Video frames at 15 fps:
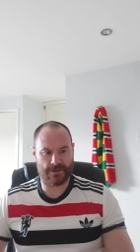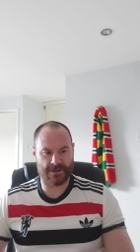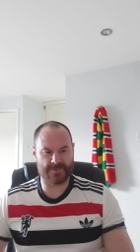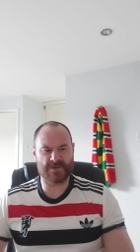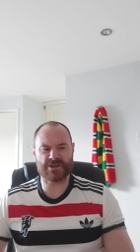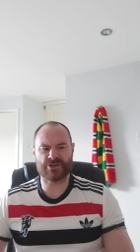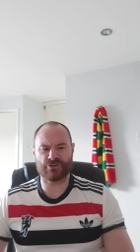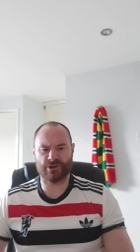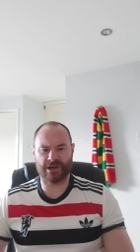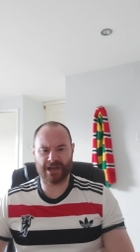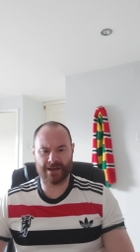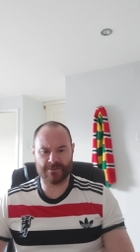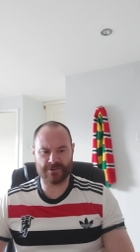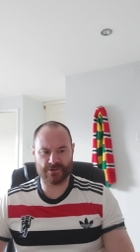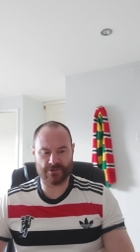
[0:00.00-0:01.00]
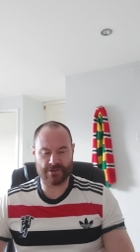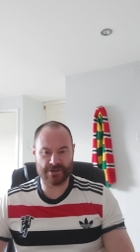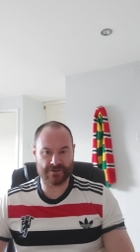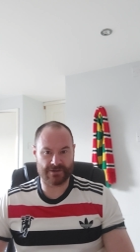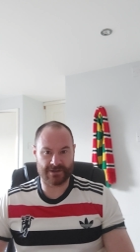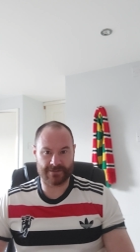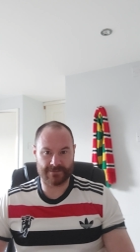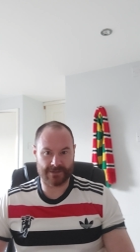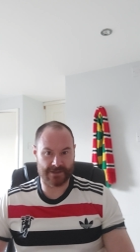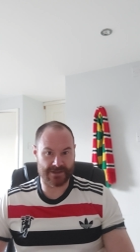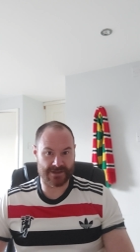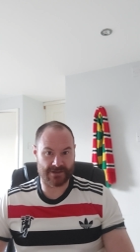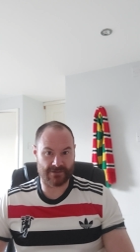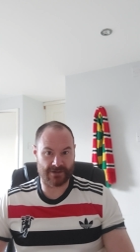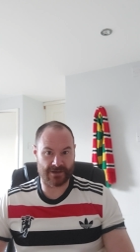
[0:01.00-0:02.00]
missed 3 games through injury in his
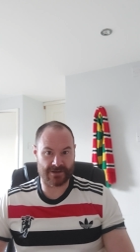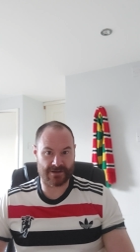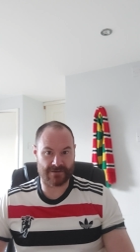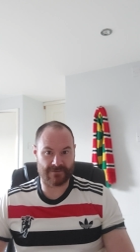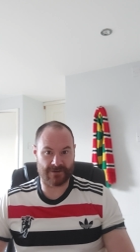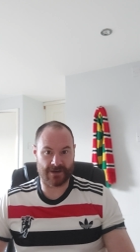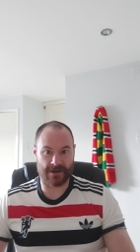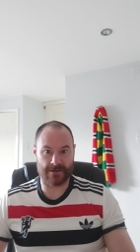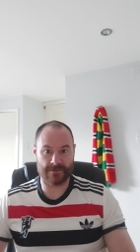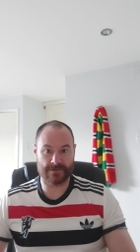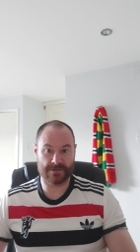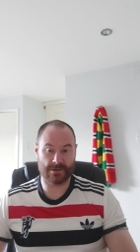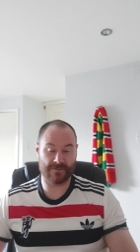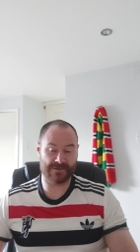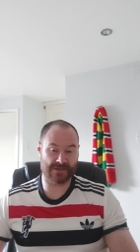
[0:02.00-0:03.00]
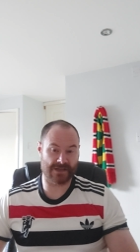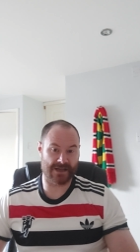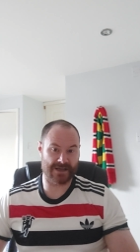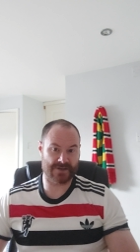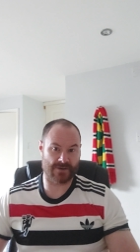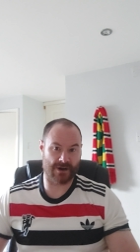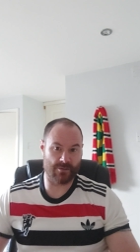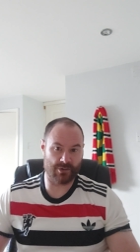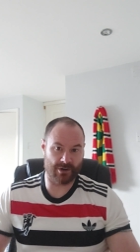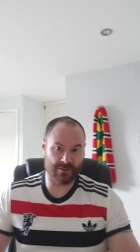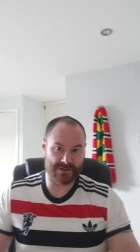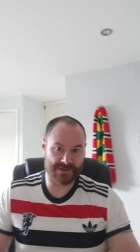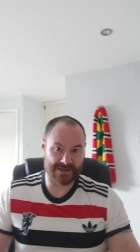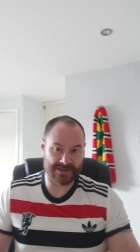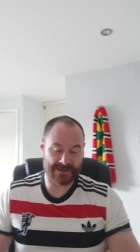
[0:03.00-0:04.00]
career so far. So obviously that's quite
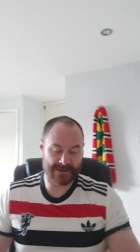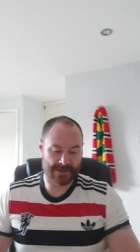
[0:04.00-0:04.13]
promising.